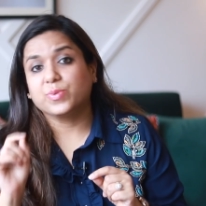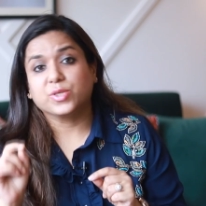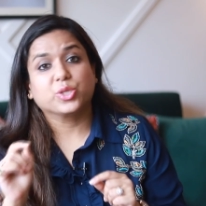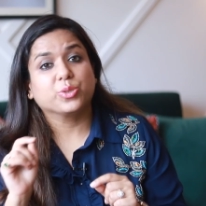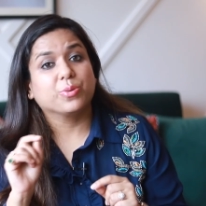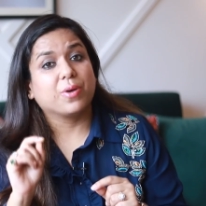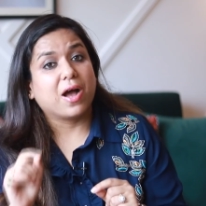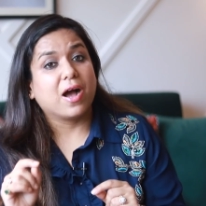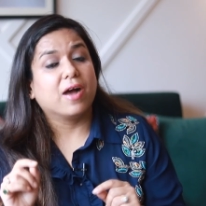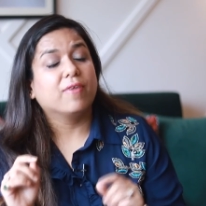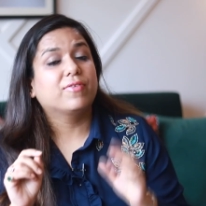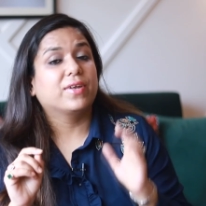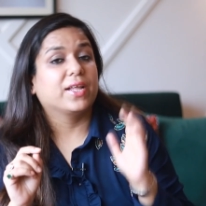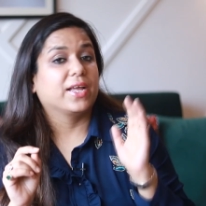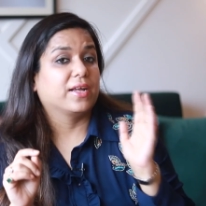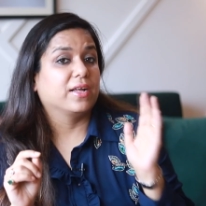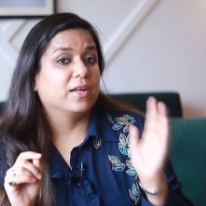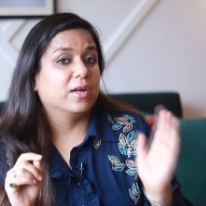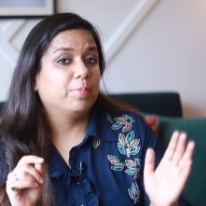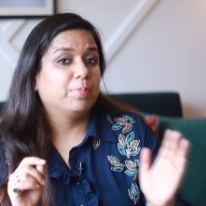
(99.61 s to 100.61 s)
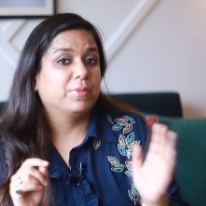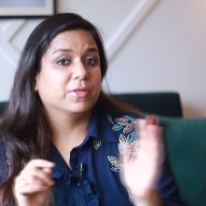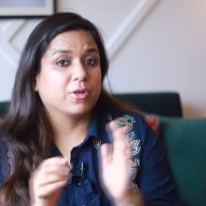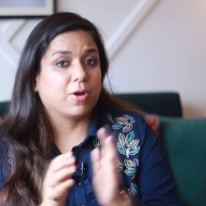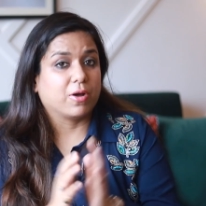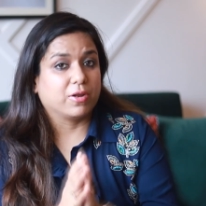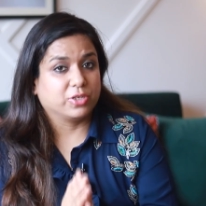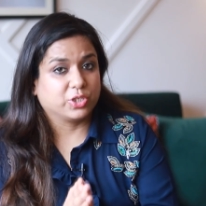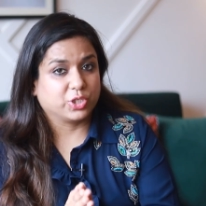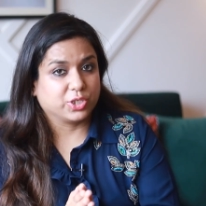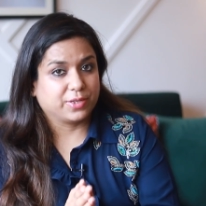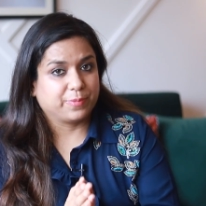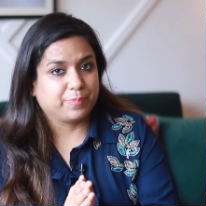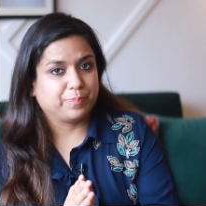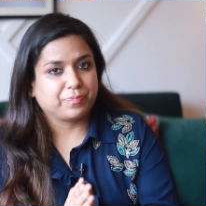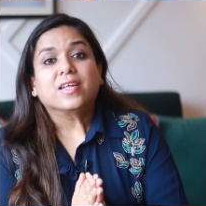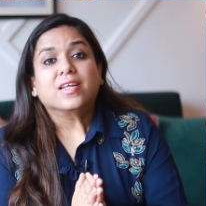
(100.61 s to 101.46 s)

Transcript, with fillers: which you have taking up pathology.